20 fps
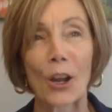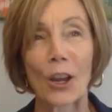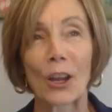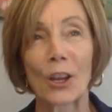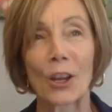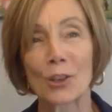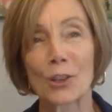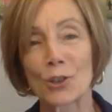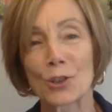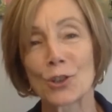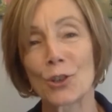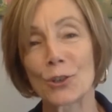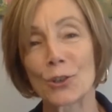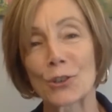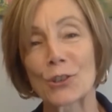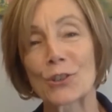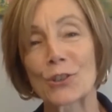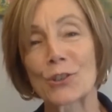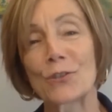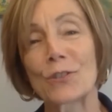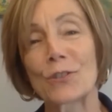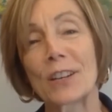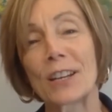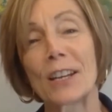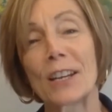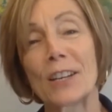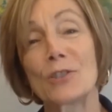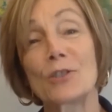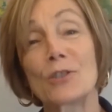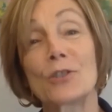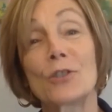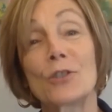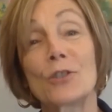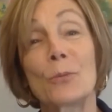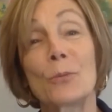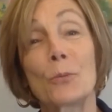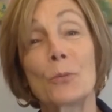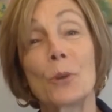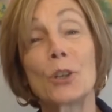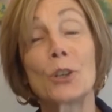is
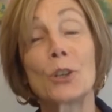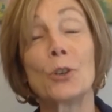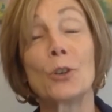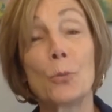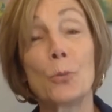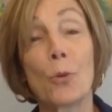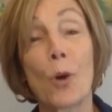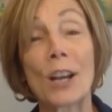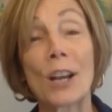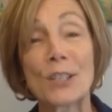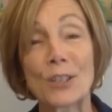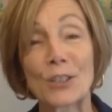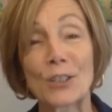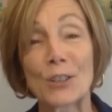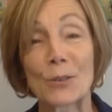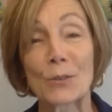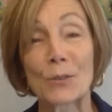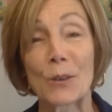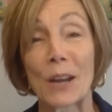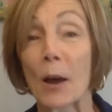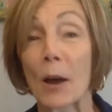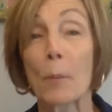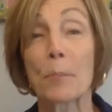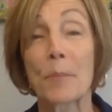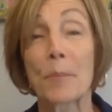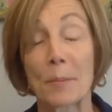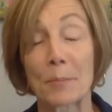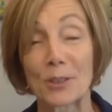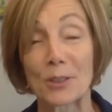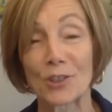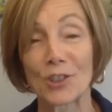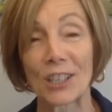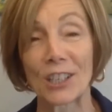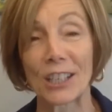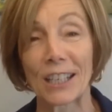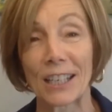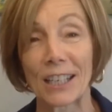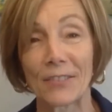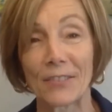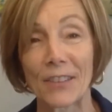what you want to help them
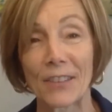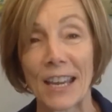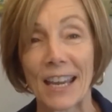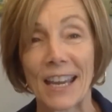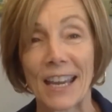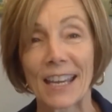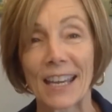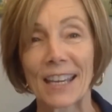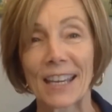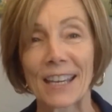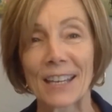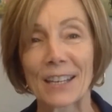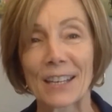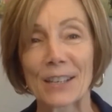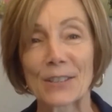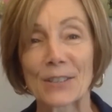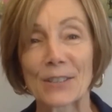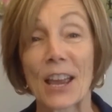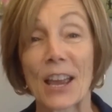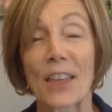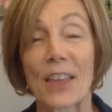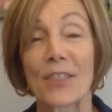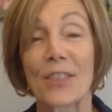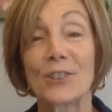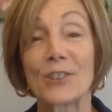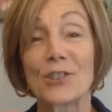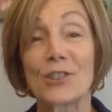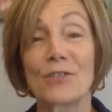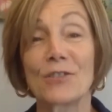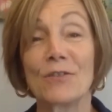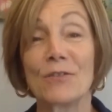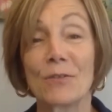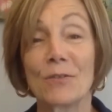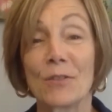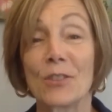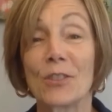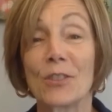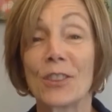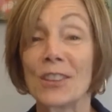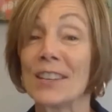achieve is the
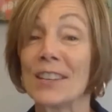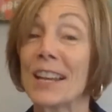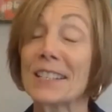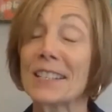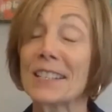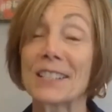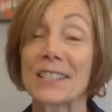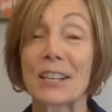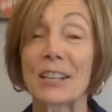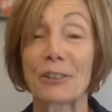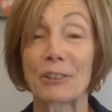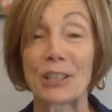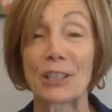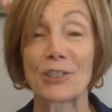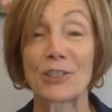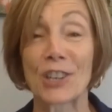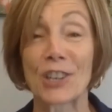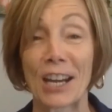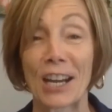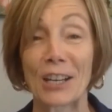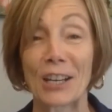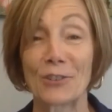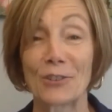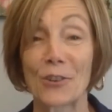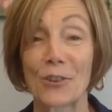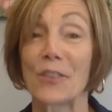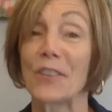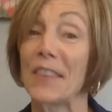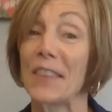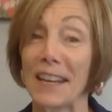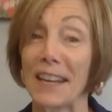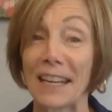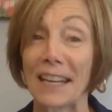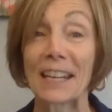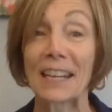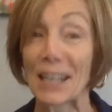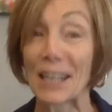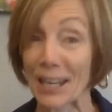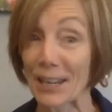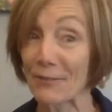necessary change so that they
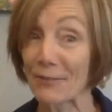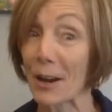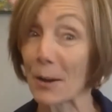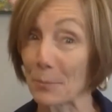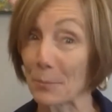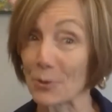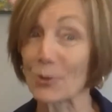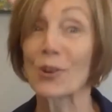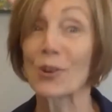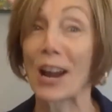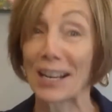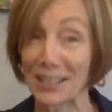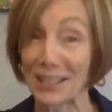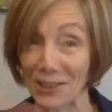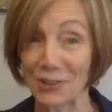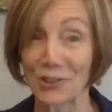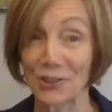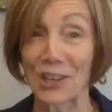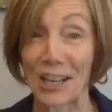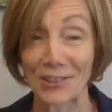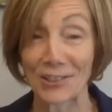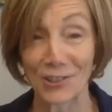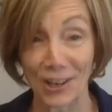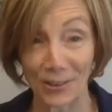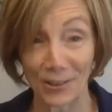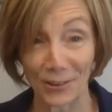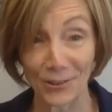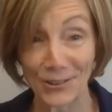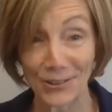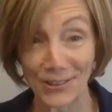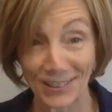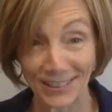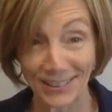can give up trying to change others?